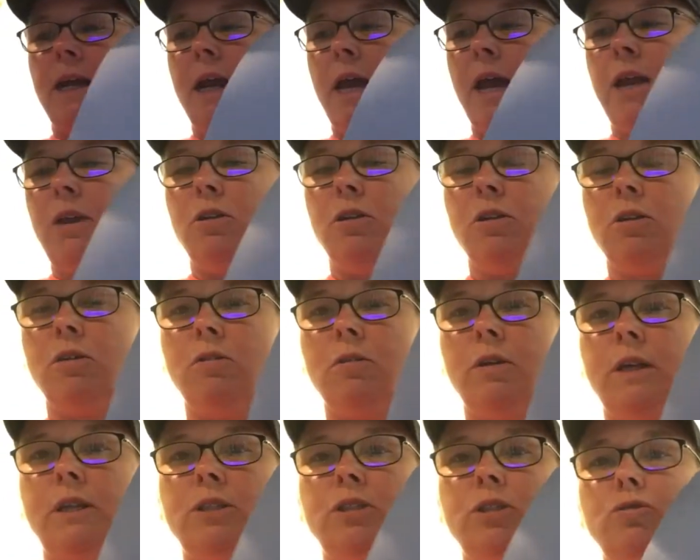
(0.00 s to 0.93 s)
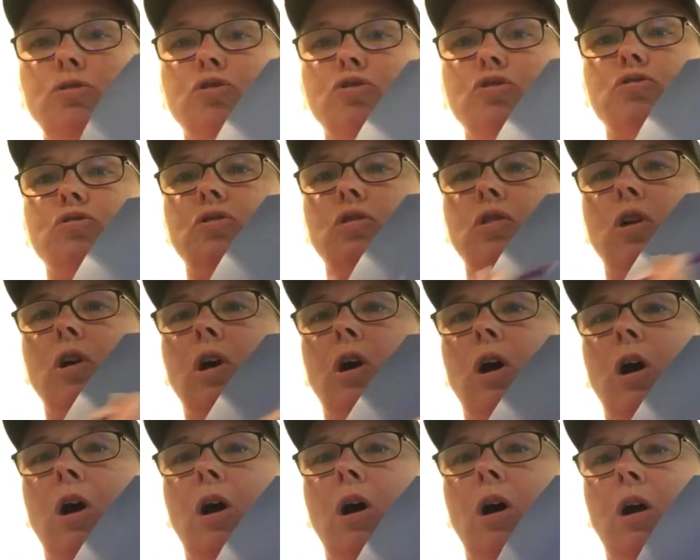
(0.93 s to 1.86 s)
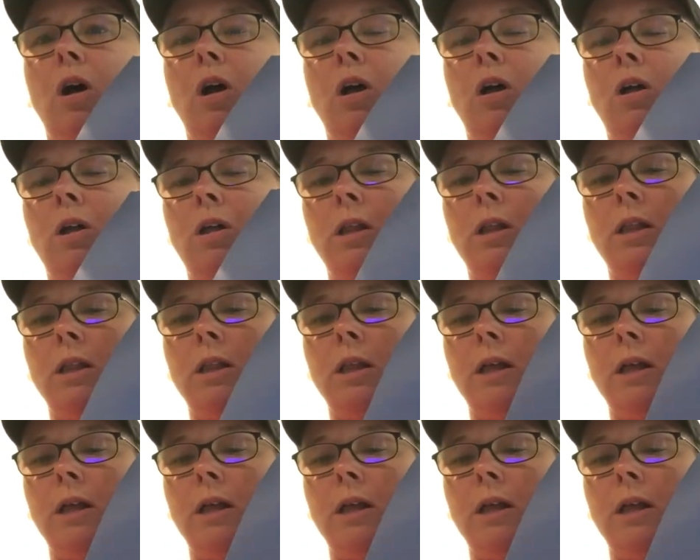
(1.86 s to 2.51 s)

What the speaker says: and you're going to draw